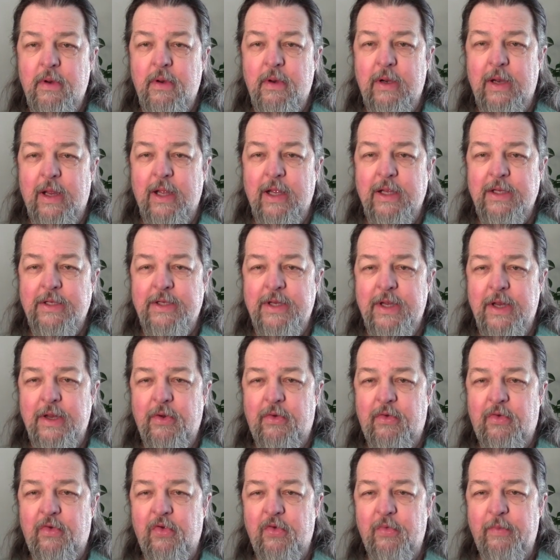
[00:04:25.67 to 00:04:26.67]
like I
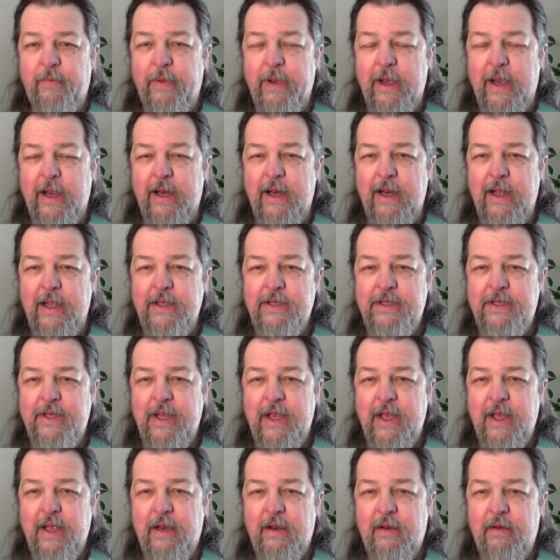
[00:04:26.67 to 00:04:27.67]
said, two paydays.
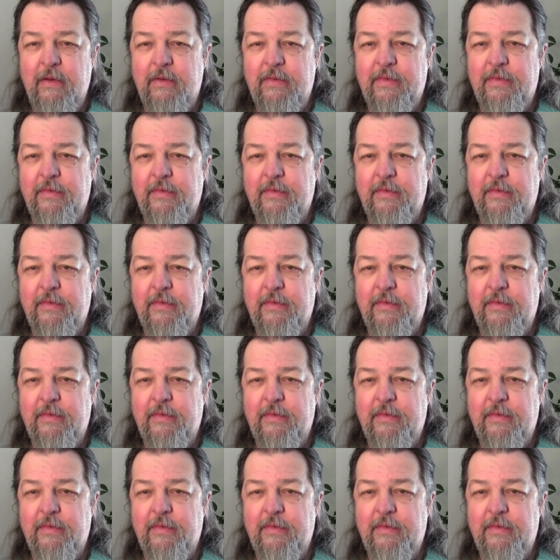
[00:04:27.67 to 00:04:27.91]
He had